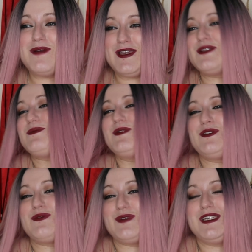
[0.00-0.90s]
my
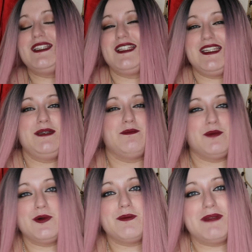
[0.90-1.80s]
husband recently
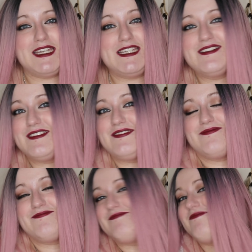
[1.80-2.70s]
bought me
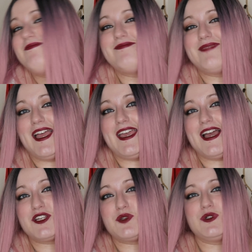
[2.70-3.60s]
a
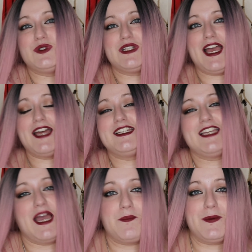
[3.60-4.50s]
actual Canon
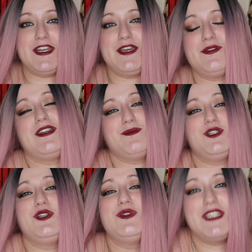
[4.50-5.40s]
camera now that I'm
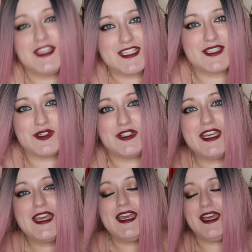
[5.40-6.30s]
shooting this on
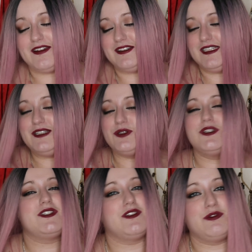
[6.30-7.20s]
and I'll link all
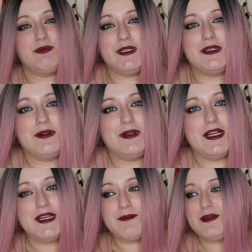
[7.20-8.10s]
this stuff below
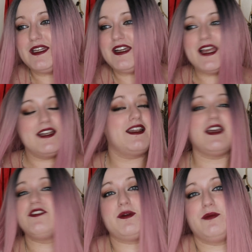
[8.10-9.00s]
but I didn't
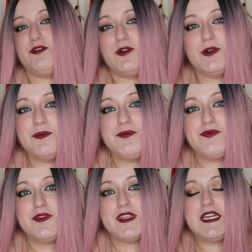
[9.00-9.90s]
have that before.
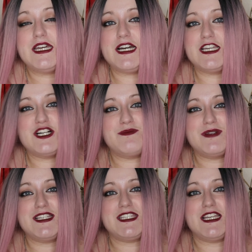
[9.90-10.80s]
I got
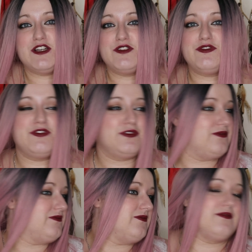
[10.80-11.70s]
myself
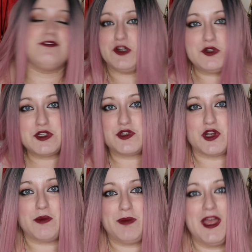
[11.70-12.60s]

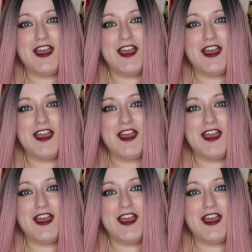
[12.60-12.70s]
Photoshop.